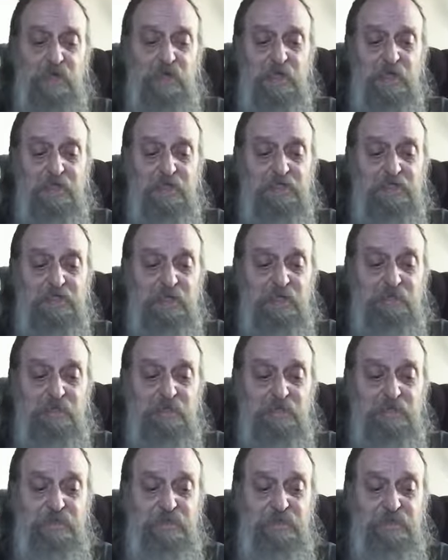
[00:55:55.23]
it
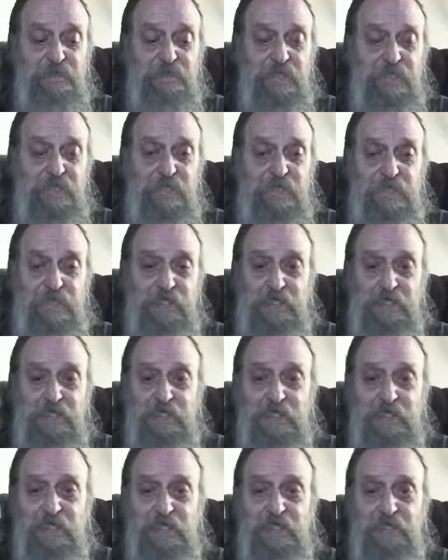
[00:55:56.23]
seems to me
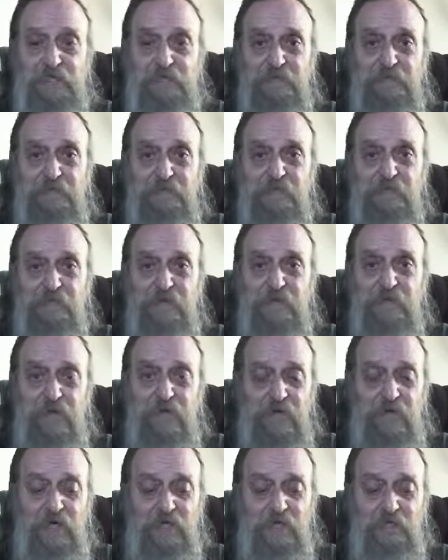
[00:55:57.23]
that the more
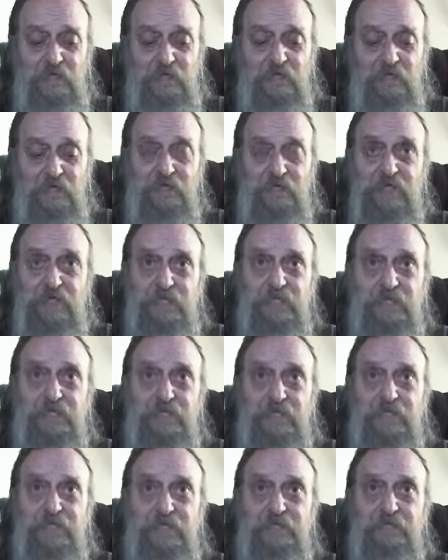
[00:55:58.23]
I look at
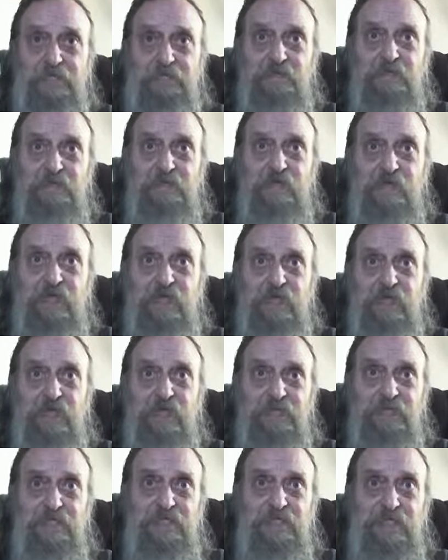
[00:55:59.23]
this, the more I
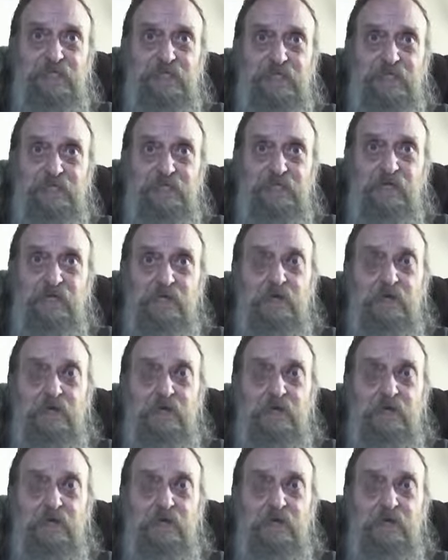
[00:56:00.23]
see